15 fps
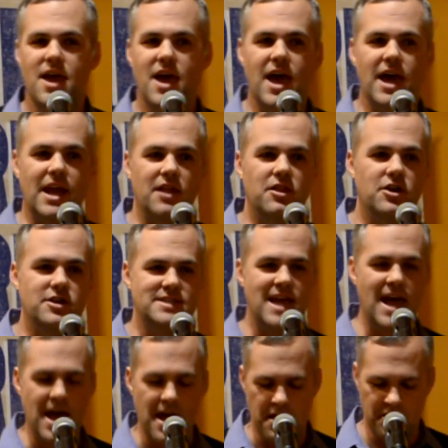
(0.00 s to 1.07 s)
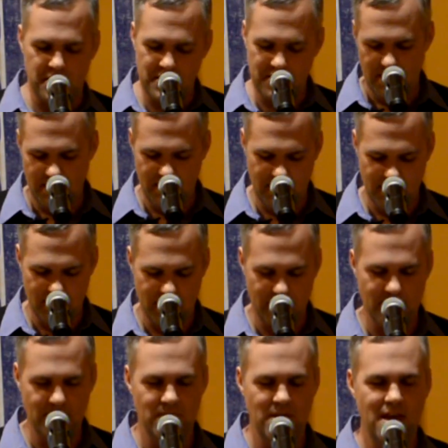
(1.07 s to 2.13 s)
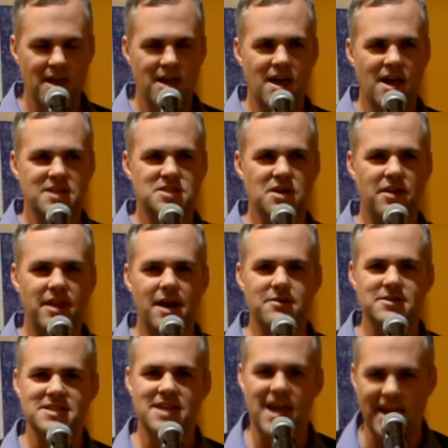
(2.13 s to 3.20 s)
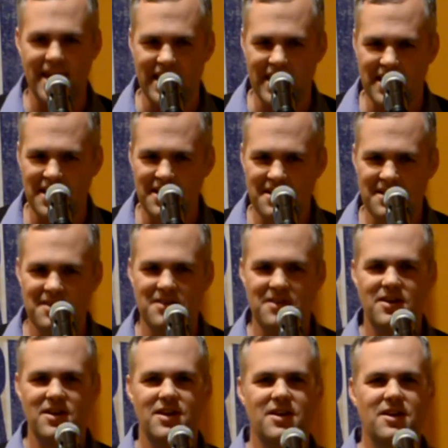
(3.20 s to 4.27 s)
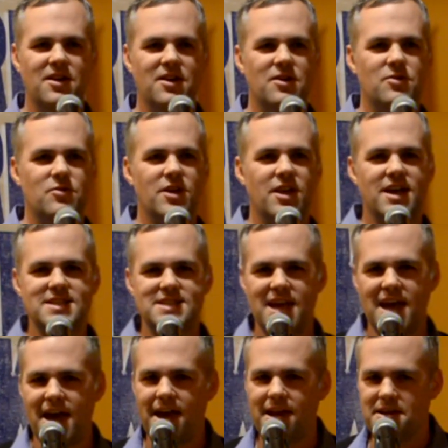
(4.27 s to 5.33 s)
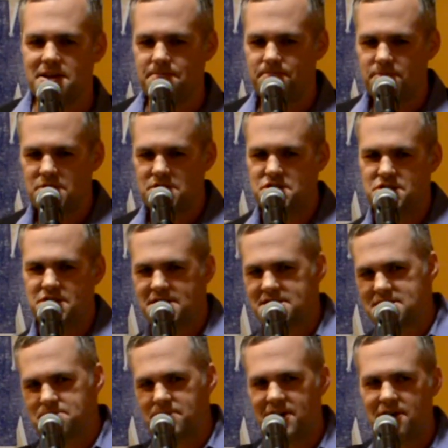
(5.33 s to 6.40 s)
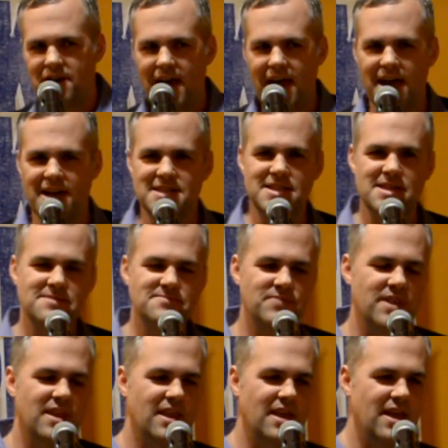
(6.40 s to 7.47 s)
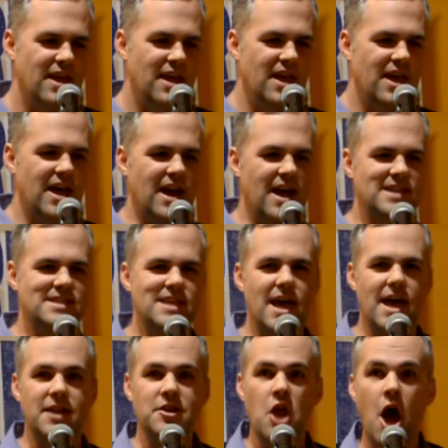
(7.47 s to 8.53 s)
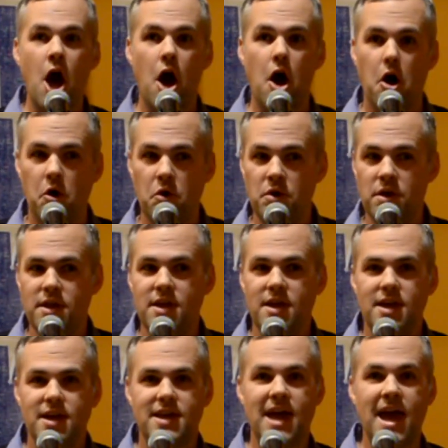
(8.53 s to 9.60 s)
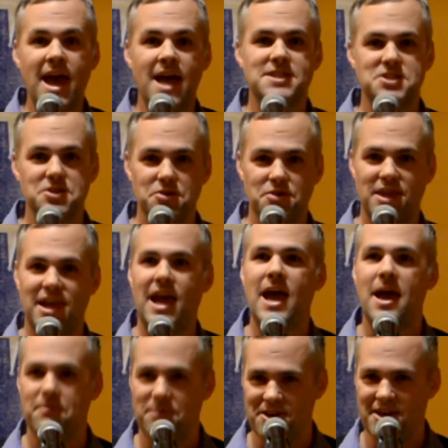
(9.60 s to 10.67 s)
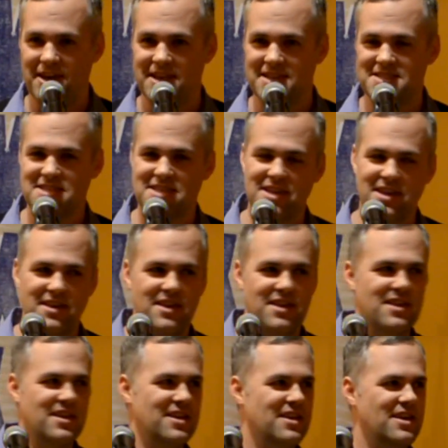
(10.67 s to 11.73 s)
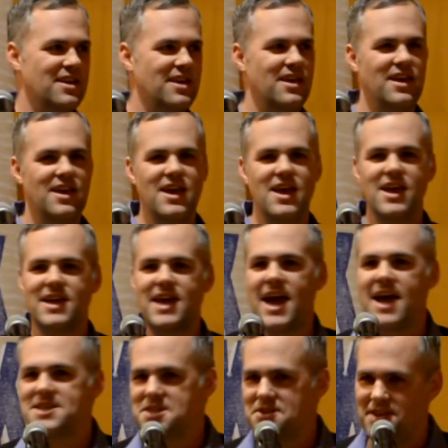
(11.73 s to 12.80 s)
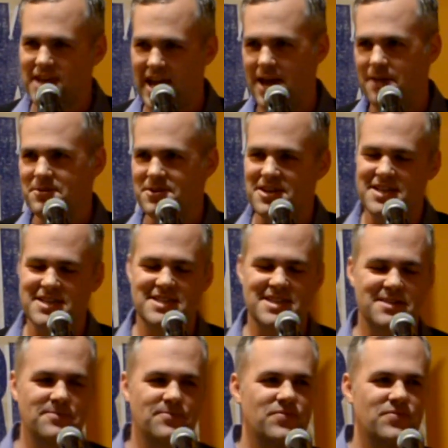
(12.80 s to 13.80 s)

And I looked down, saw that I was naked, realized I had a shit smeared ass, and I said, No, cancel the ambulance. Cancel the ambulance.